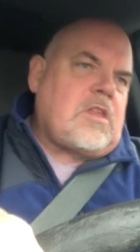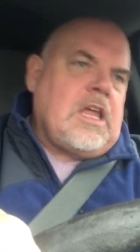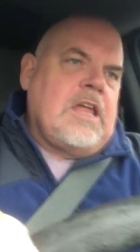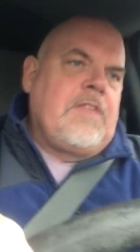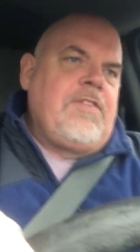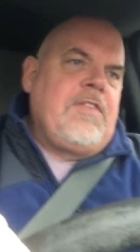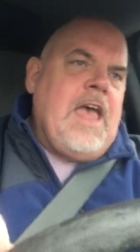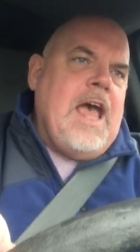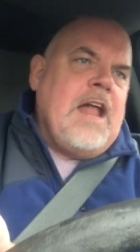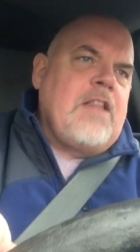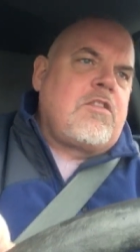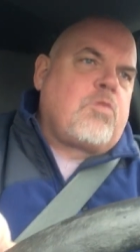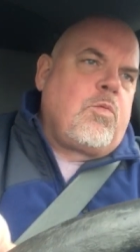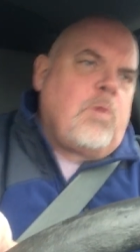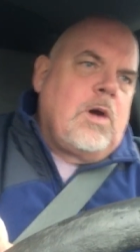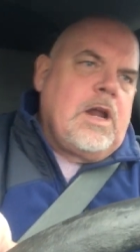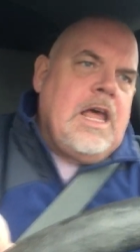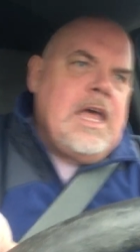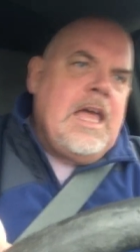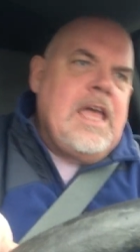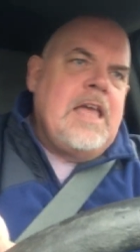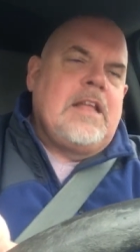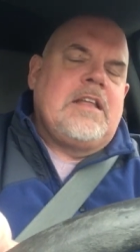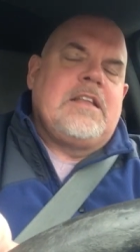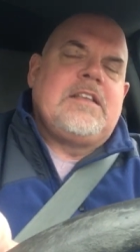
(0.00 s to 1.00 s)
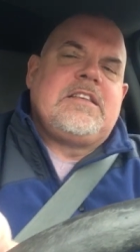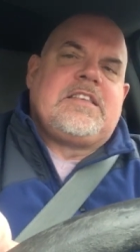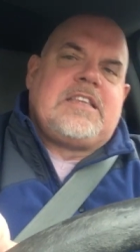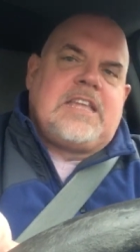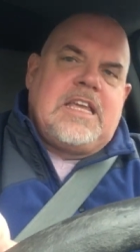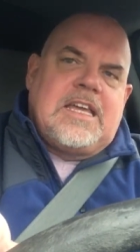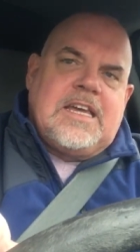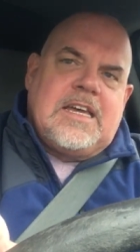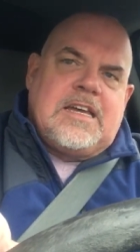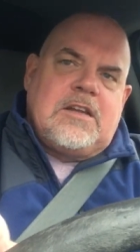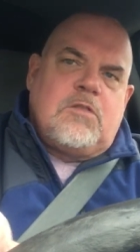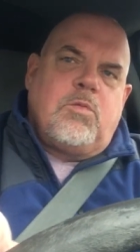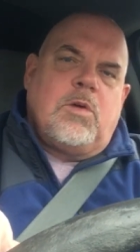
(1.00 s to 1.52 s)
And that's what I
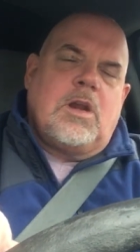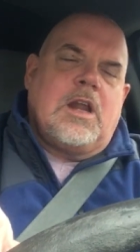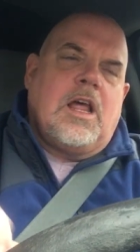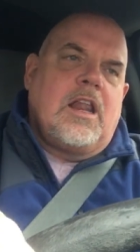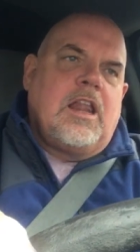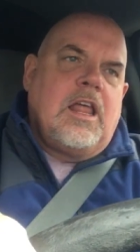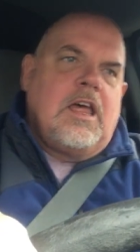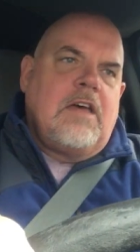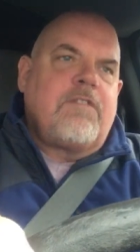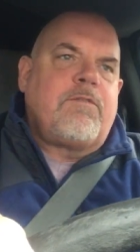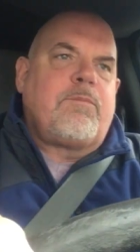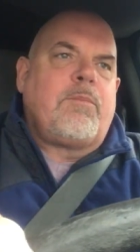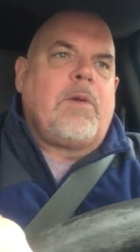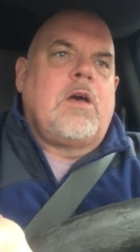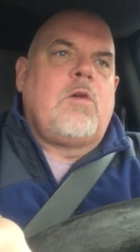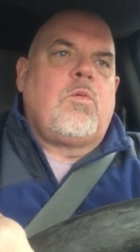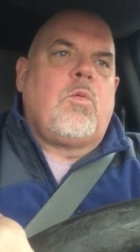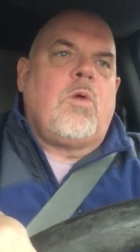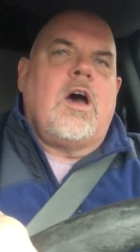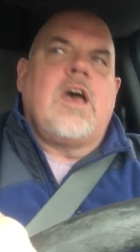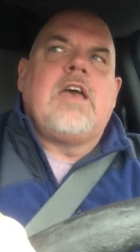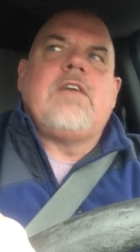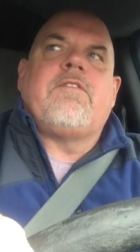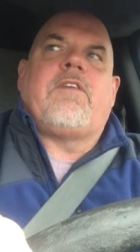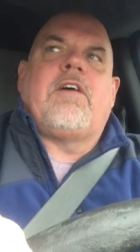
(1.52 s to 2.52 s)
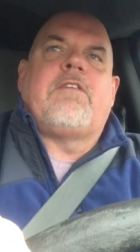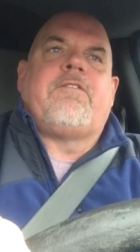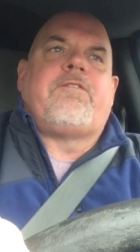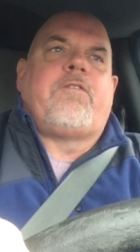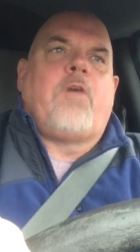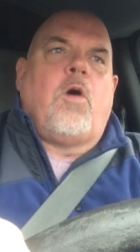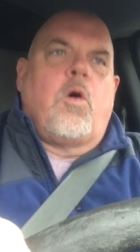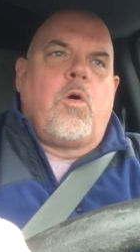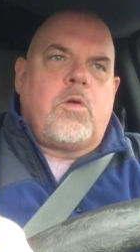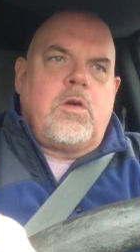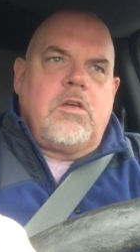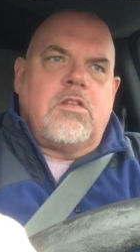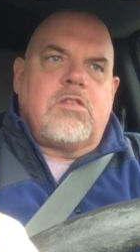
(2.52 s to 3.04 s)
did when I left my wife. I
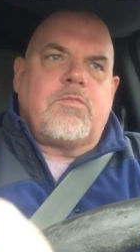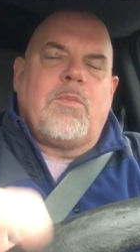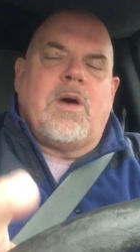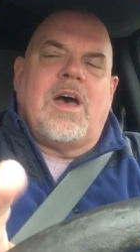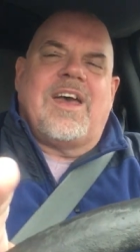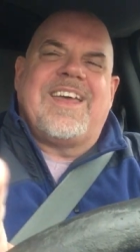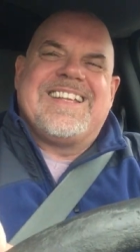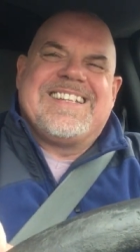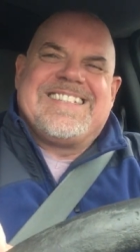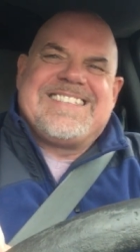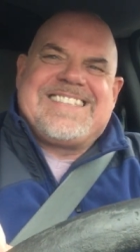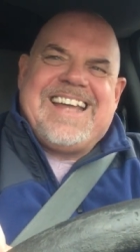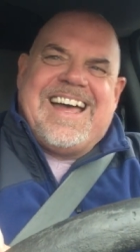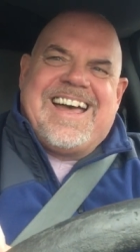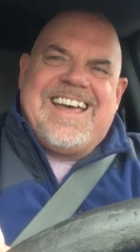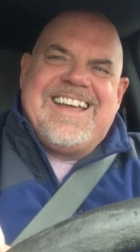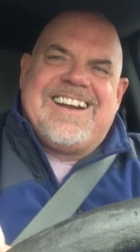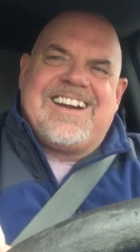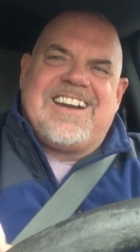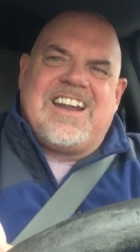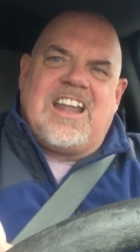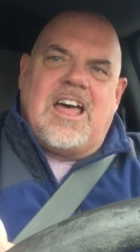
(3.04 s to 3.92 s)
focused my entire